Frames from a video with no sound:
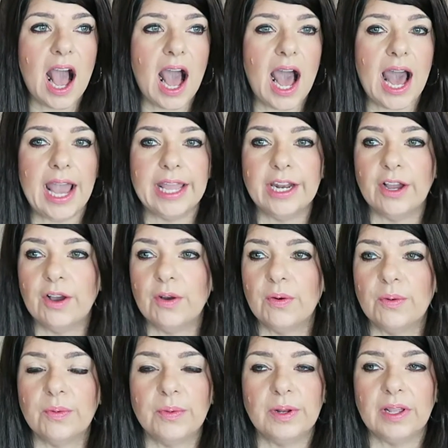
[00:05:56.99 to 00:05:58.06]
I
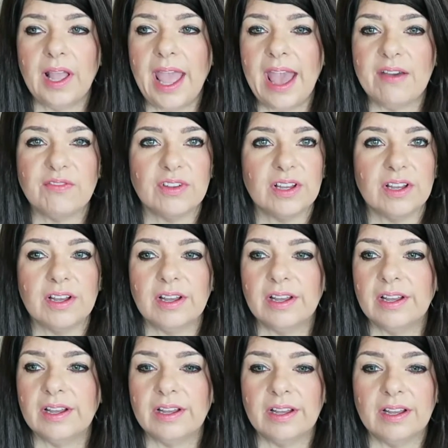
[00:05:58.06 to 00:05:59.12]
don't
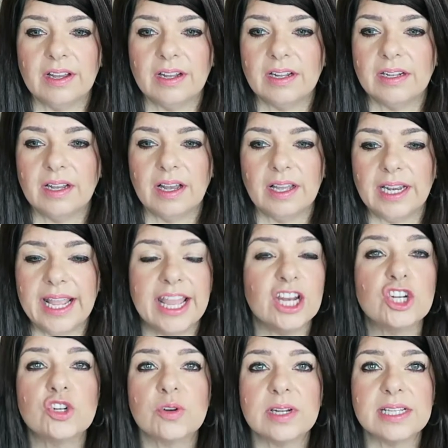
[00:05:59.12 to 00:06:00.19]
have an
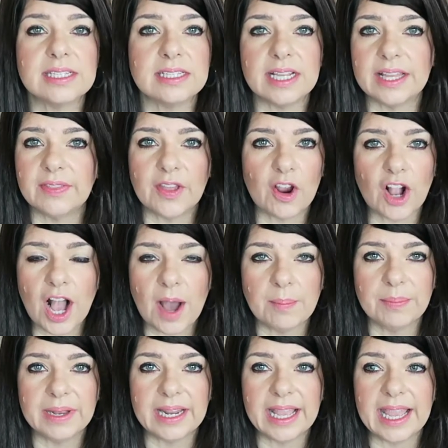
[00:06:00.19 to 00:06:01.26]
interest in their
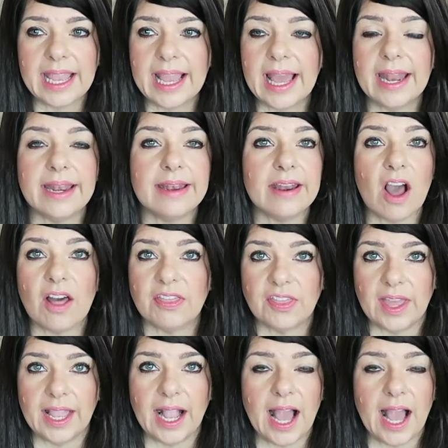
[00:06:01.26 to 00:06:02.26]
company, nothing.